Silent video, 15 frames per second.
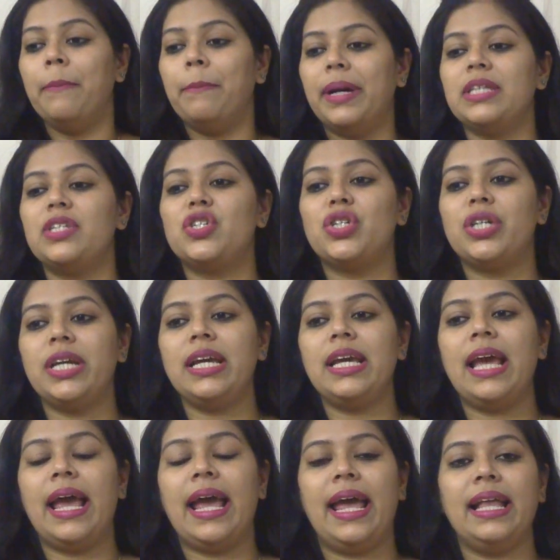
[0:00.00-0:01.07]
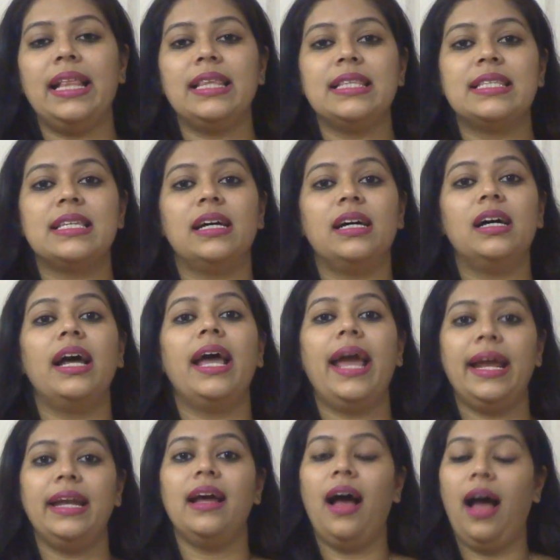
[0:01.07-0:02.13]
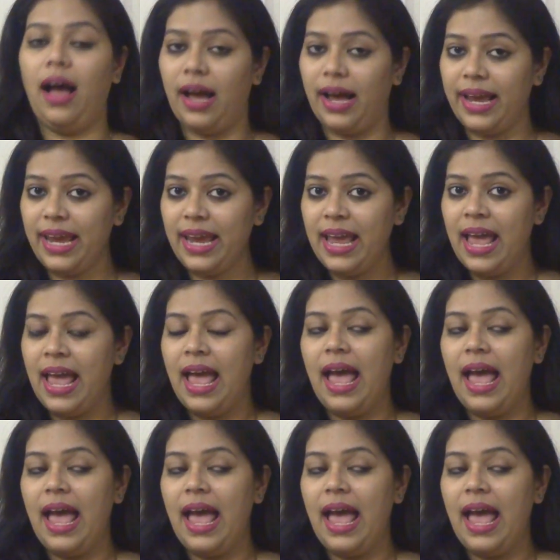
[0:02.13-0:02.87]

but she holds her head high